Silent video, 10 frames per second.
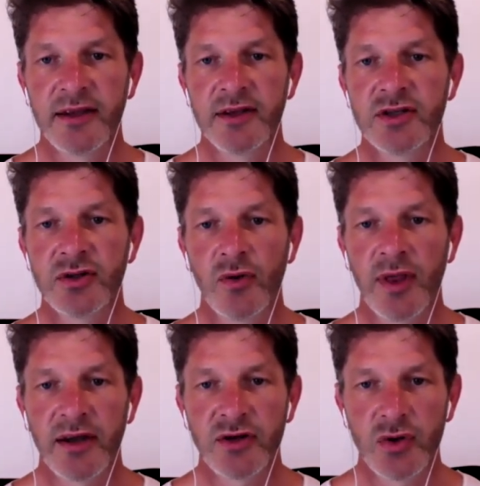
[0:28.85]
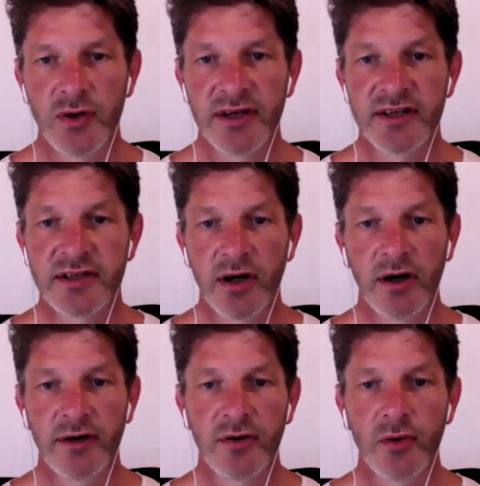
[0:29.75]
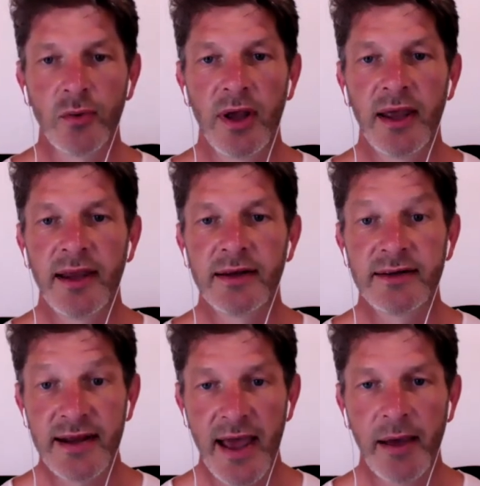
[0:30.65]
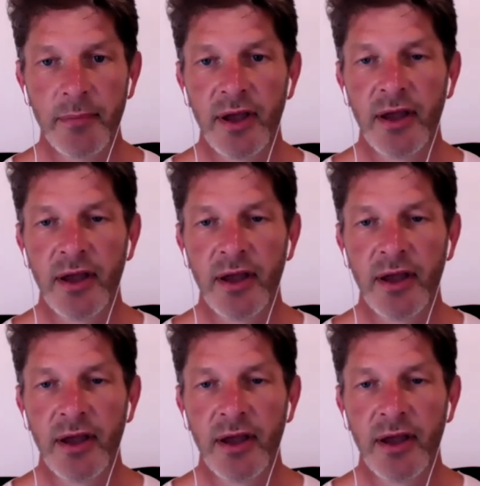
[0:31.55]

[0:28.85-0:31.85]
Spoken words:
so that you can start to tap